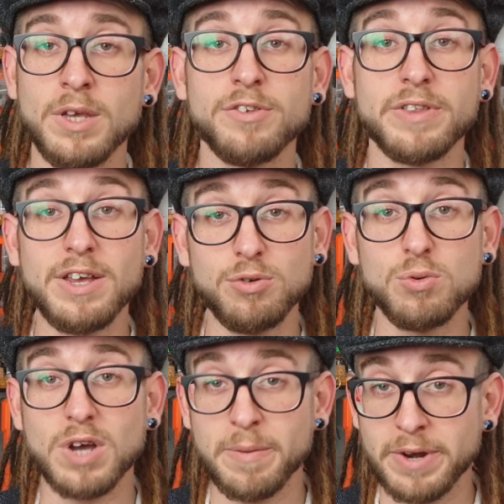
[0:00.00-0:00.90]
So that's all
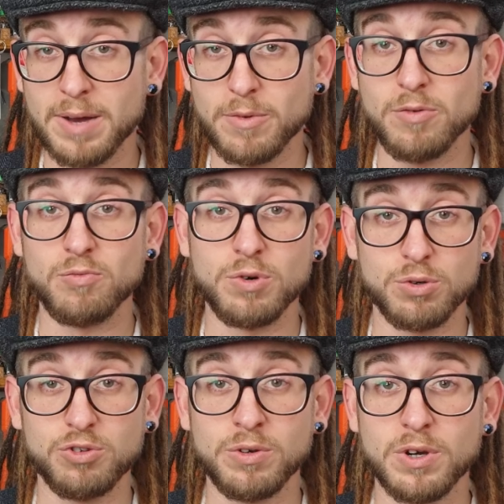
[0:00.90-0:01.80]
coming up real
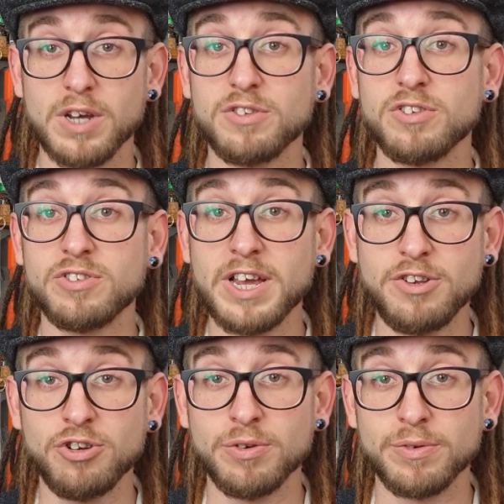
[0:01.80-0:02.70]
soon, guys, so stay
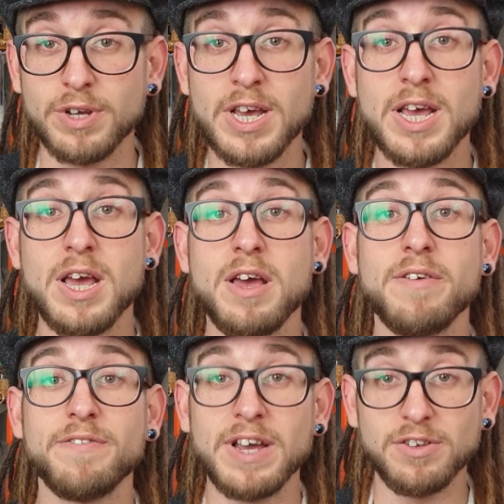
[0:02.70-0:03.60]
tuned.
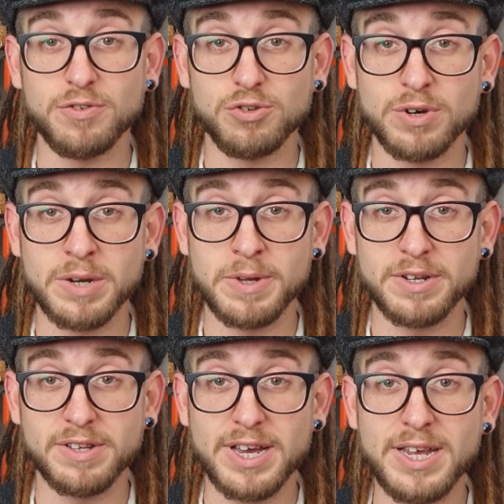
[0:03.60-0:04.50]
Thanks for joining me
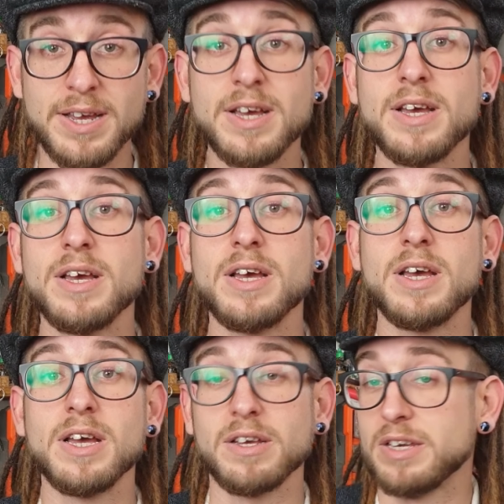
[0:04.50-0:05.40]
today.
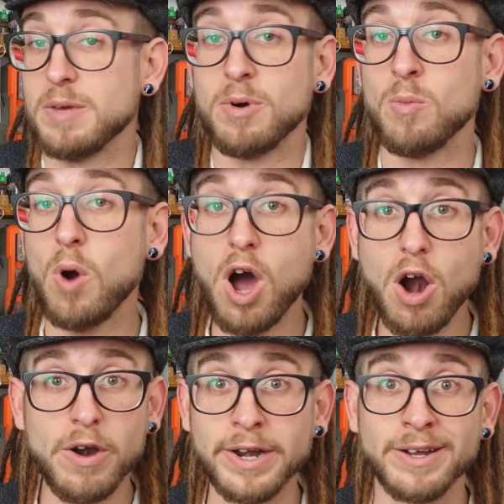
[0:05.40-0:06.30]
Keep on
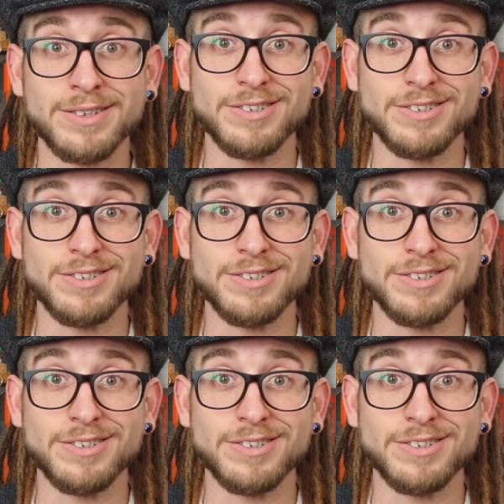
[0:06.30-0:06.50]
warring!